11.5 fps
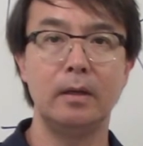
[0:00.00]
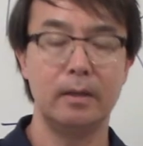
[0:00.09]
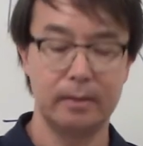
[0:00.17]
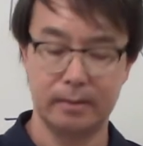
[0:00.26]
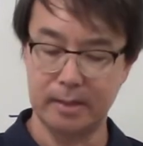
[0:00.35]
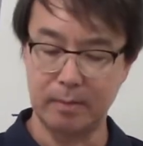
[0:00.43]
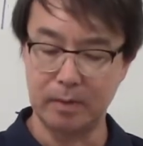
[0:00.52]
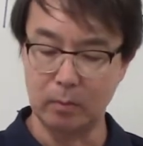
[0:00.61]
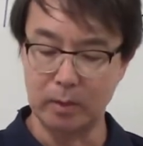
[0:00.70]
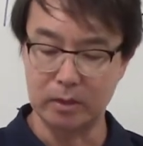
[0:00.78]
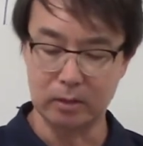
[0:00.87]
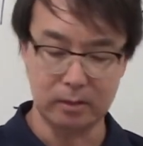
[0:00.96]
Same thing we
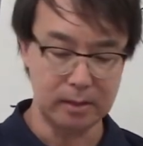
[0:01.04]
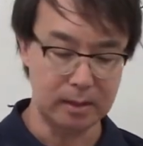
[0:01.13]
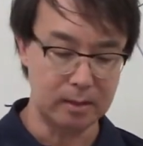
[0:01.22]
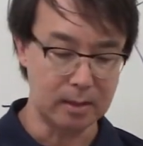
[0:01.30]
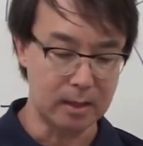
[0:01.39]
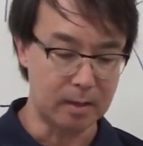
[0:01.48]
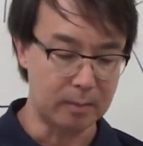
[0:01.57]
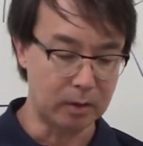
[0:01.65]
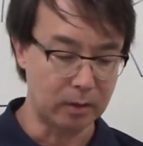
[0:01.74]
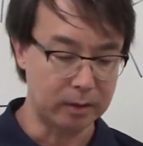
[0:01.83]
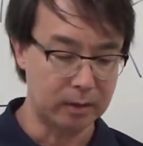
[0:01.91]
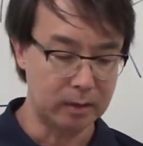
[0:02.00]
just did
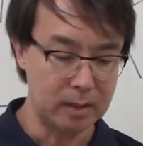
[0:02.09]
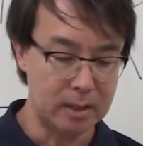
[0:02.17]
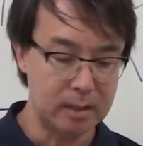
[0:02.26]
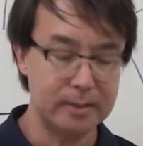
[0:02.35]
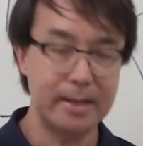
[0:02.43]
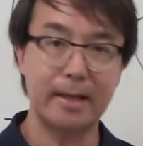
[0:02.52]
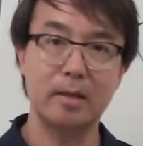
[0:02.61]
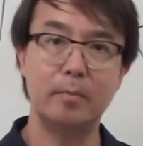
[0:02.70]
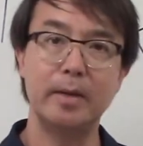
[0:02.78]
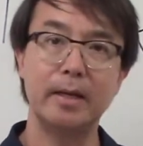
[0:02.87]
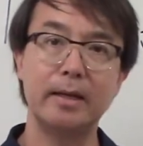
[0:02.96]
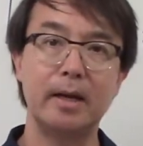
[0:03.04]
earlier, taking the
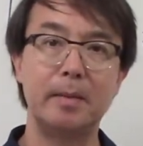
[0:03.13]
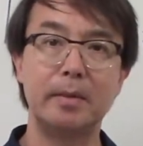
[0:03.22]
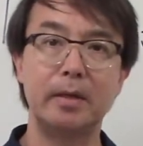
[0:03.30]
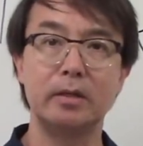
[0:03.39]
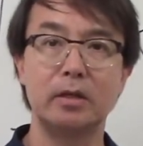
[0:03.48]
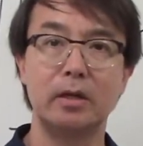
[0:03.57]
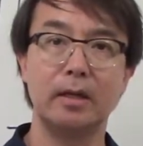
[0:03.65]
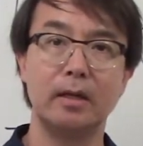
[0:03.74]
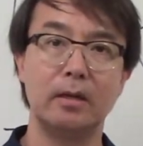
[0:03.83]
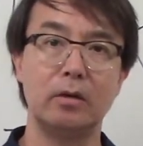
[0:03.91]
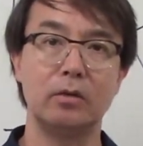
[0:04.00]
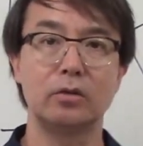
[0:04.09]
big number and turning it
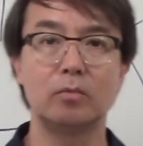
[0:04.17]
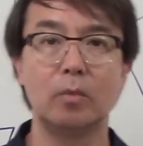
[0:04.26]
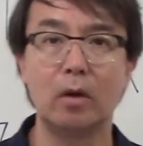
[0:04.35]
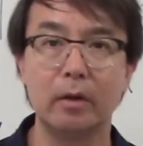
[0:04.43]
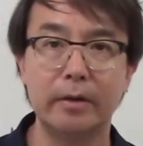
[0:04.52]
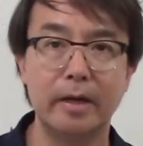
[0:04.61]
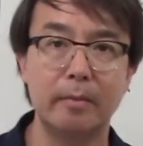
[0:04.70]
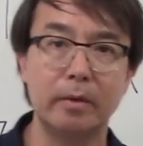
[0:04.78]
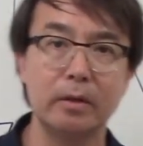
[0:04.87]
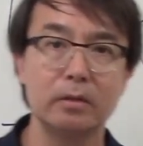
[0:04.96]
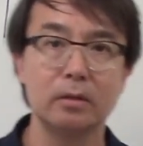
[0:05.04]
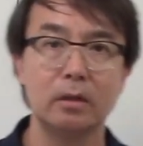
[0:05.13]
into smaller
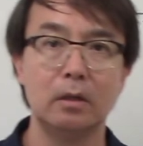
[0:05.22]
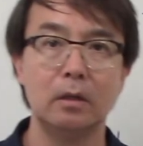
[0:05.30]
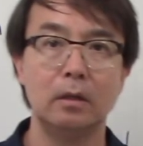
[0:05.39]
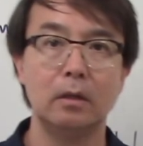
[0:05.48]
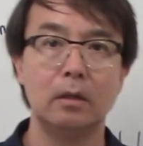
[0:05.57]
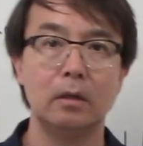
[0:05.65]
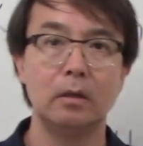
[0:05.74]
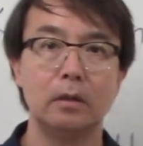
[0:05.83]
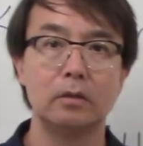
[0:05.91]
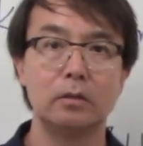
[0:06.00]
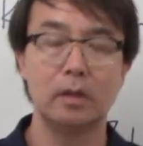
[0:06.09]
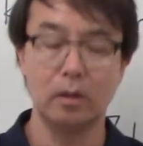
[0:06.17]
numbers.
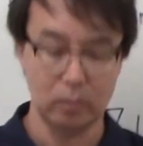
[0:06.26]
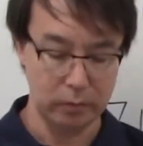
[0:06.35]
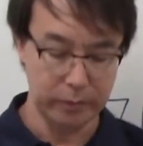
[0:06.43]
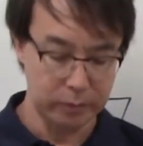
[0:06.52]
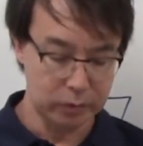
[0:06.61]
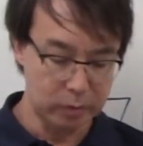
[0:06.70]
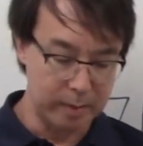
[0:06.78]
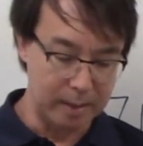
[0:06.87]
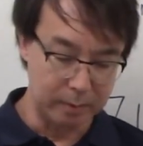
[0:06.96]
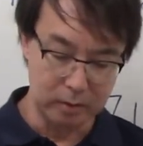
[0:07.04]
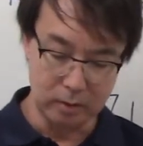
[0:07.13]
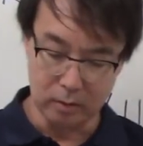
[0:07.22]
So you should be able
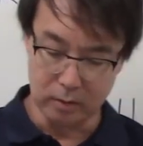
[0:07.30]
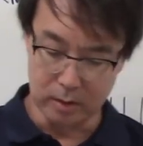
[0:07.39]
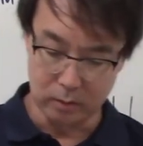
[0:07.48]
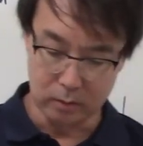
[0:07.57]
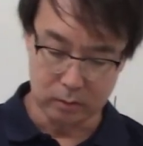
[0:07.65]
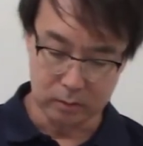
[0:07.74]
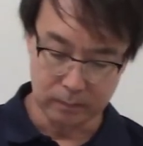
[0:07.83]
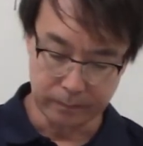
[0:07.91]
to do those.